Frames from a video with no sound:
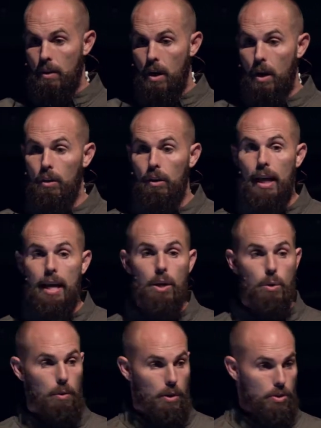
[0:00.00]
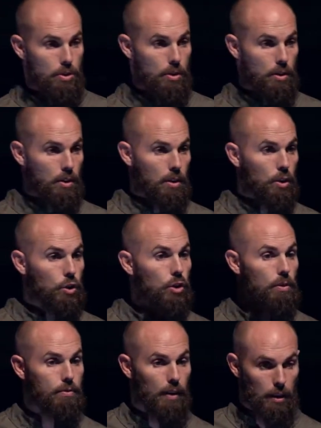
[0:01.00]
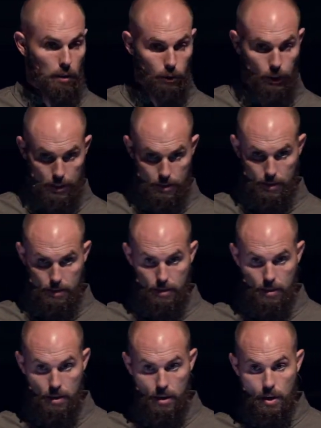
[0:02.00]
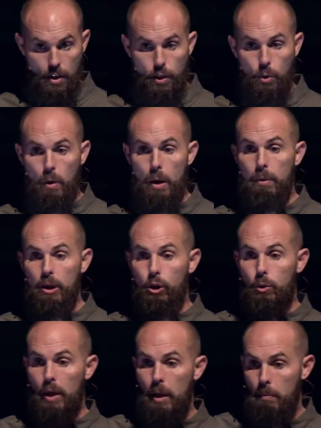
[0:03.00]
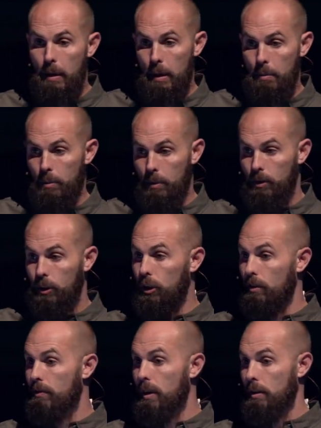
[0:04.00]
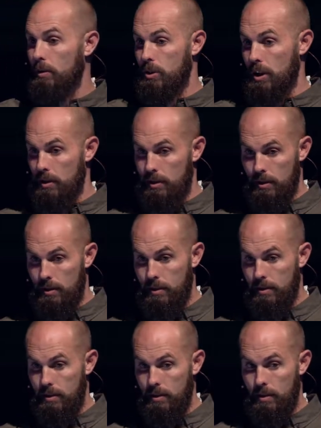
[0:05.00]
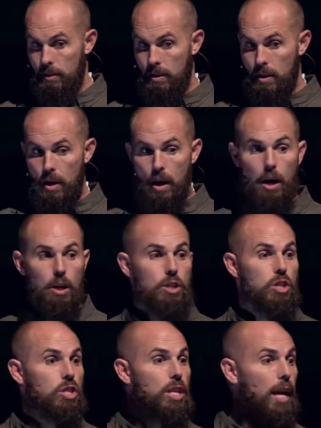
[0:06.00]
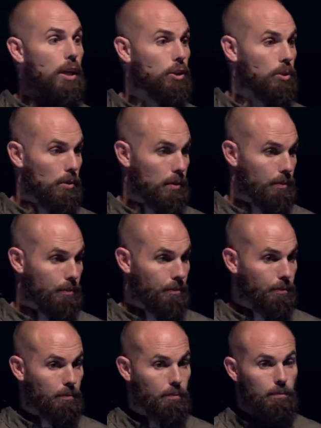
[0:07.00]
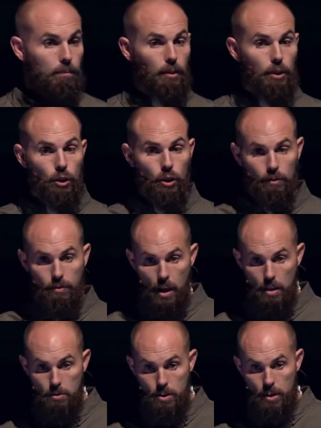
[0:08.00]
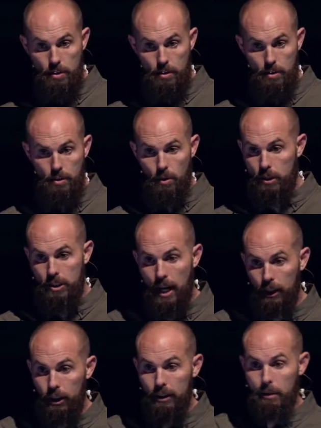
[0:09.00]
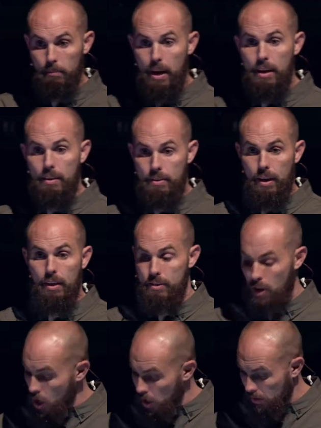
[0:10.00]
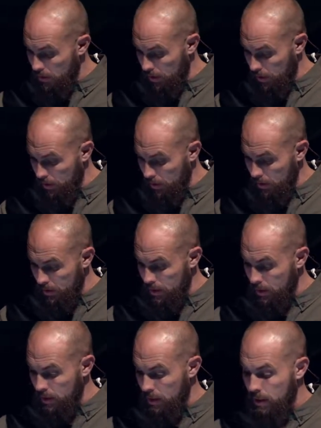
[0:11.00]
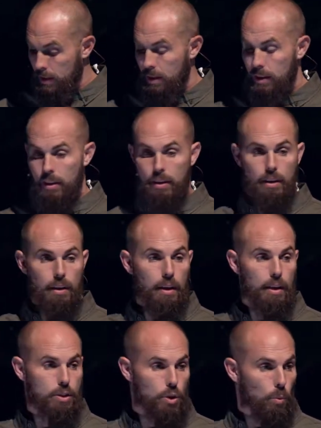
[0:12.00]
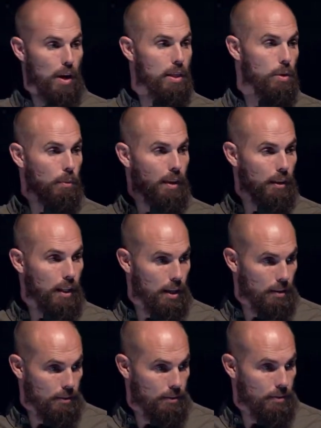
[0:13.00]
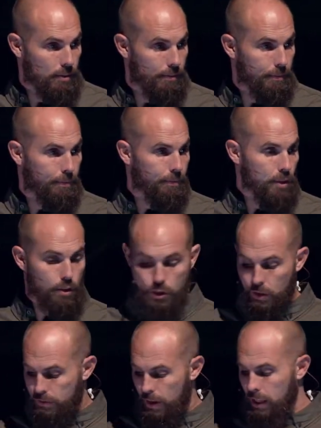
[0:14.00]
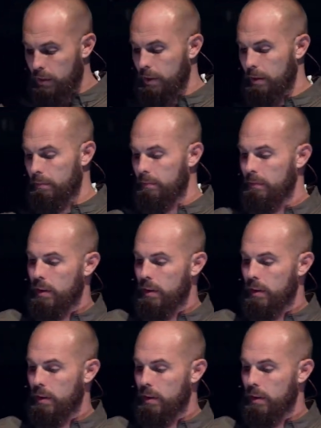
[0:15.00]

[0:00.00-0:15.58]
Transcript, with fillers: Our language should follow Jesus. The way we treat people should follow Jesus. Our schedule should follow Jesus. So it's not just a money thing, it's a heart thing. It's the way that we live should follow him.